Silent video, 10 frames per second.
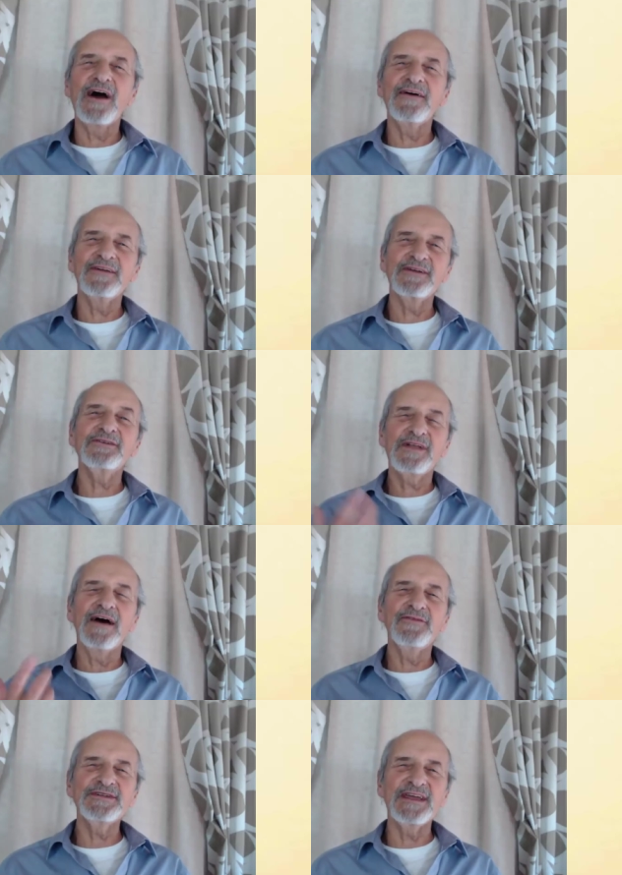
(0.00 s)
good
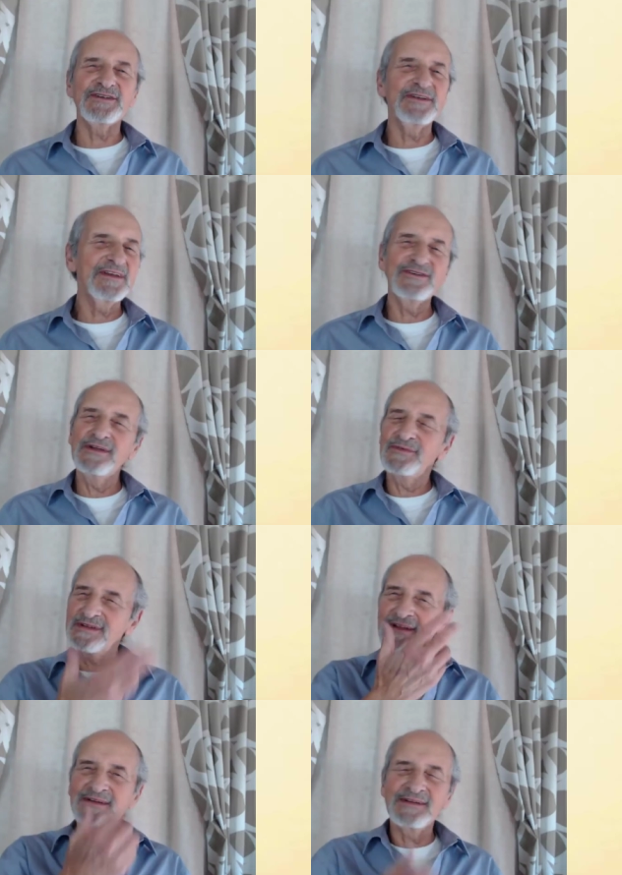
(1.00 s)
conversation, and she
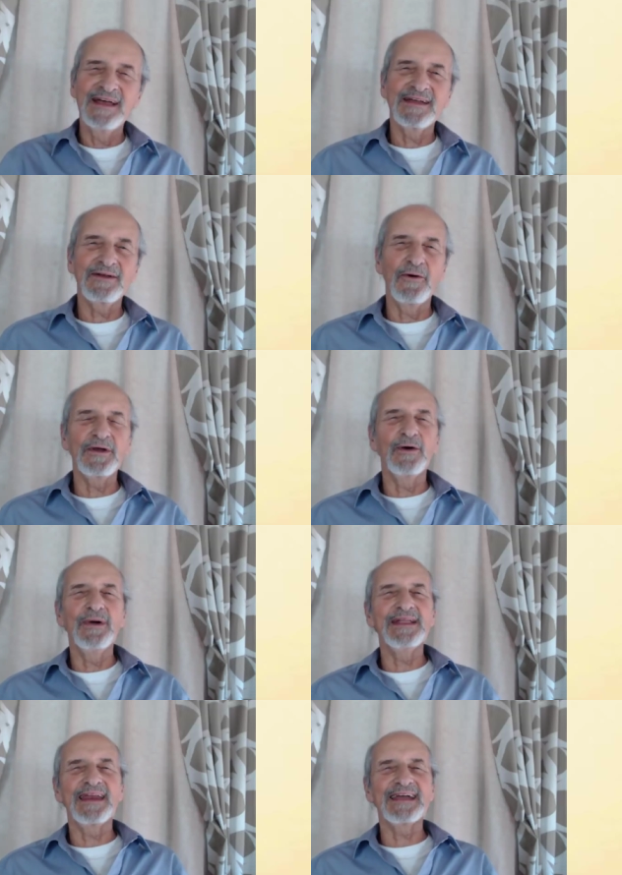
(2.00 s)
was you know, going
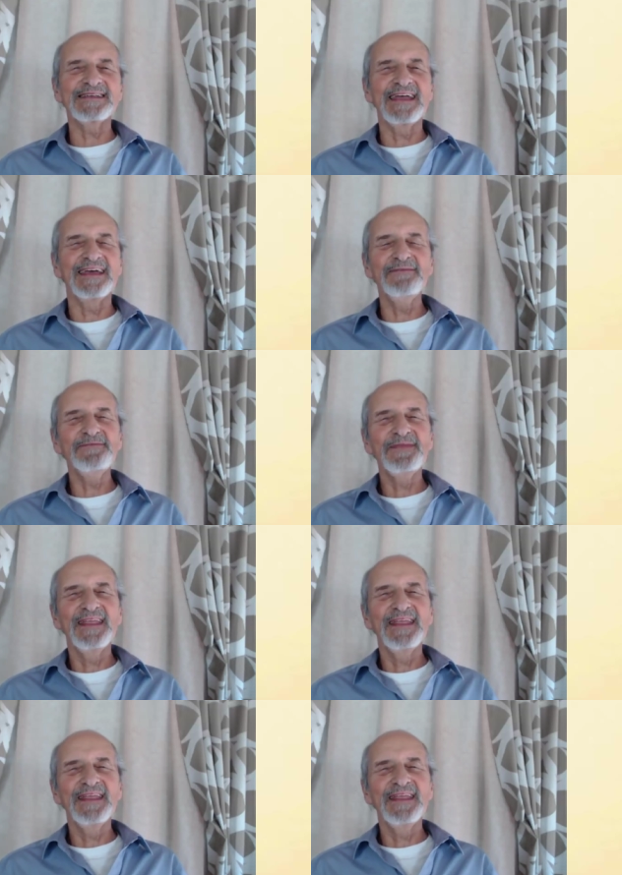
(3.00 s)
away the next day.